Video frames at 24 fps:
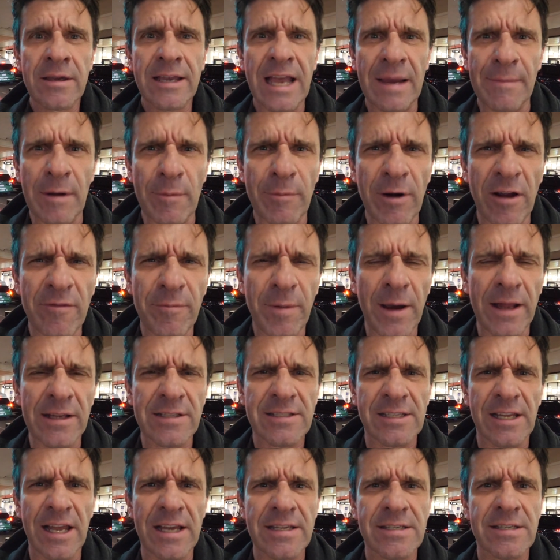Got my private
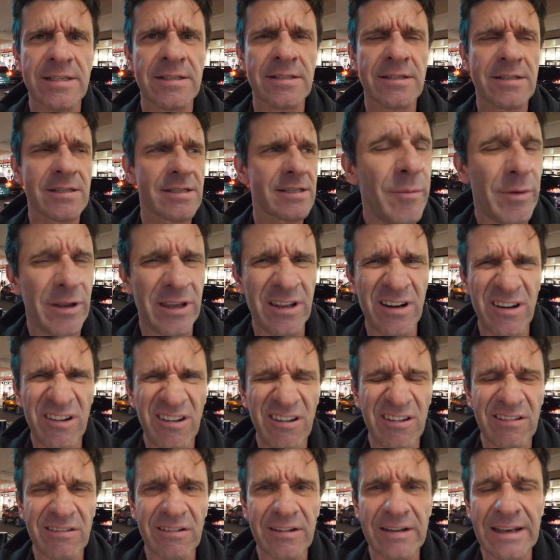pilot's license, but you
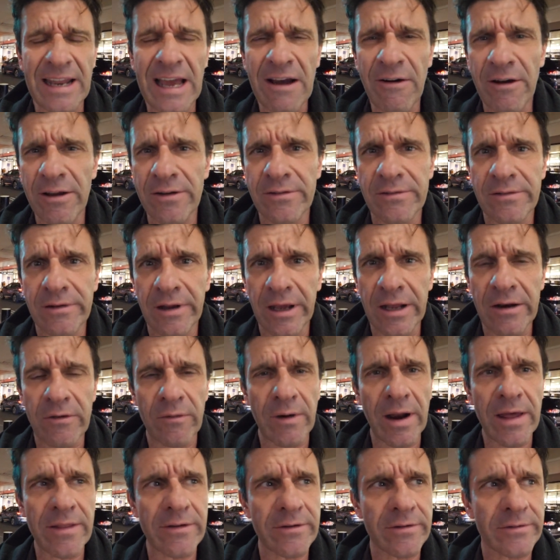know, now I'd, I'd
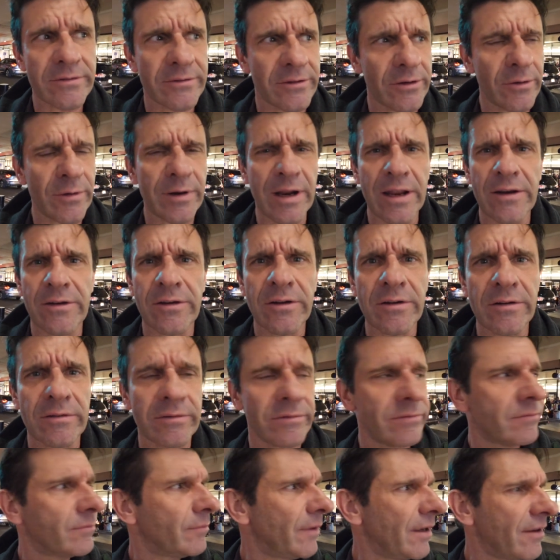rather do what I do,
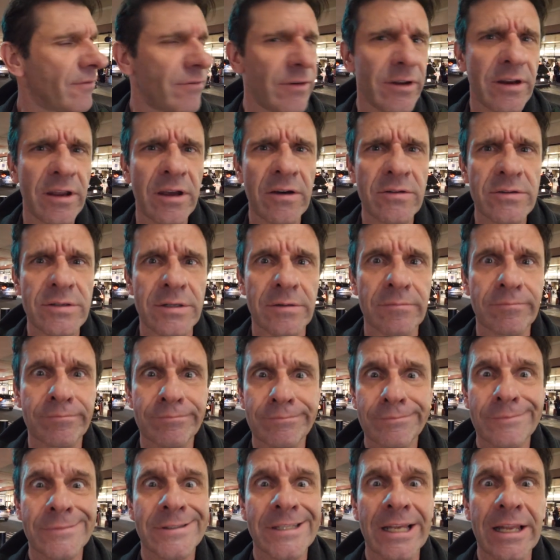make videos and
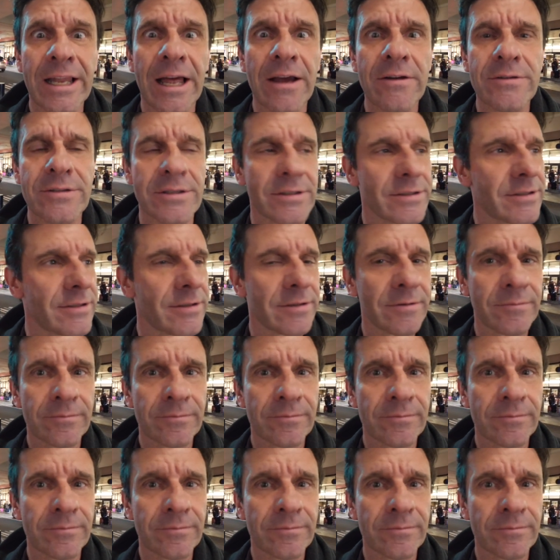sell houses.